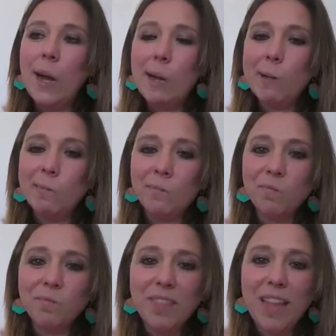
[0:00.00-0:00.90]

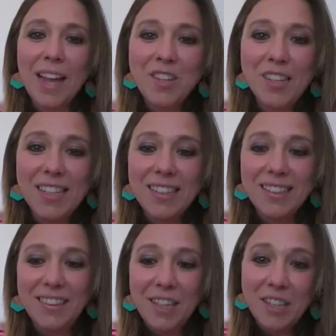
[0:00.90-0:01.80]

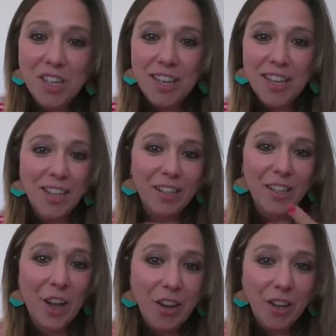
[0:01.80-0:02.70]
Actually, teaching
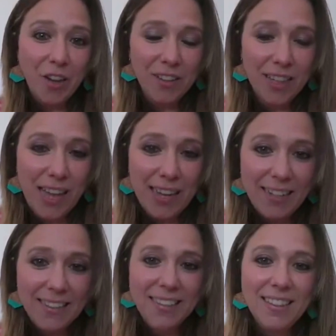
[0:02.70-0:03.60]
and learning
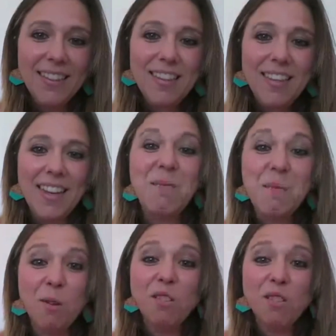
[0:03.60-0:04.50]
online can
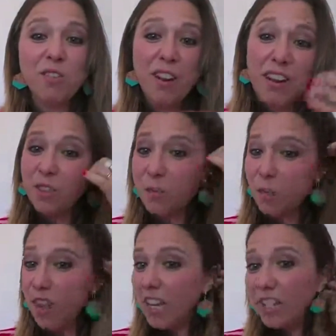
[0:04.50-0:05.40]
be also a great
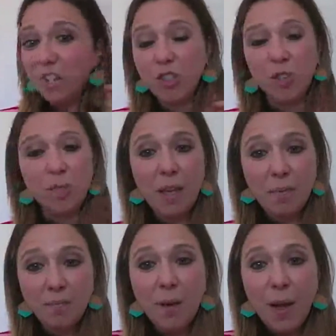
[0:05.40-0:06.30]
way to
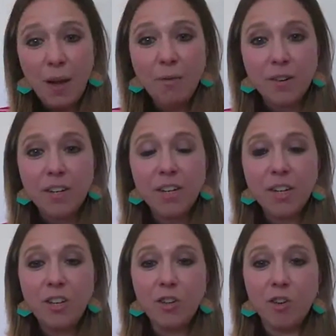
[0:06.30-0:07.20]
empower
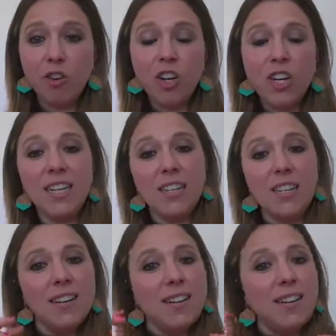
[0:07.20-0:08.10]
your
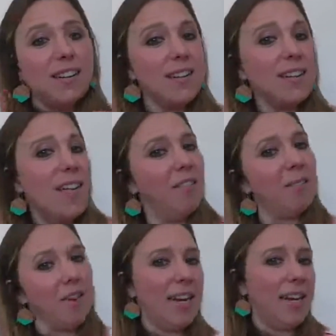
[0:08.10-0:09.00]

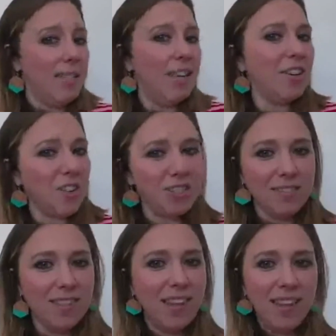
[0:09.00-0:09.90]
self-organization
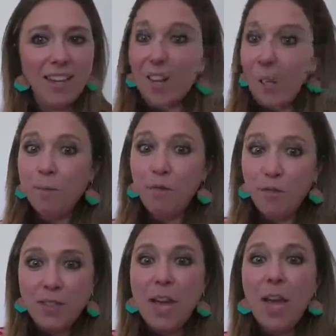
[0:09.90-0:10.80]
in terms
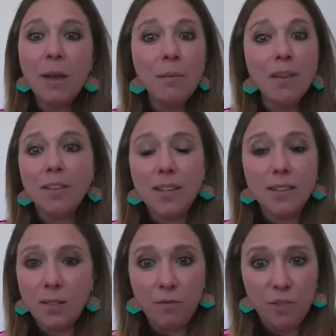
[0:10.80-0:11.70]
of time, in
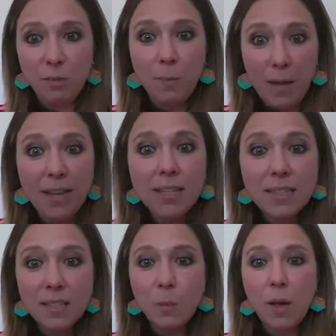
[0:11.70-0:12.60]
terms of
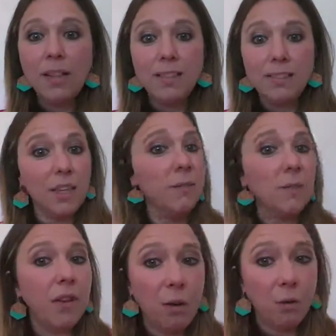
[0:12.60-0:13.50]
space as well, in
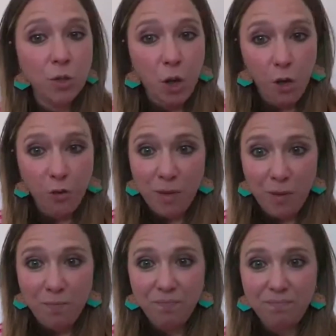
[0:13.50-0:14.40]
terms of
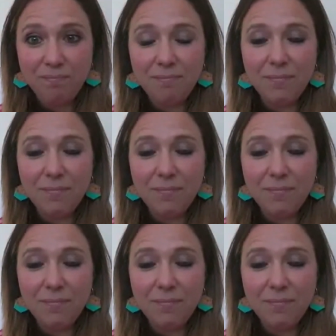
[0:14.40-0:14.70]
autonomy.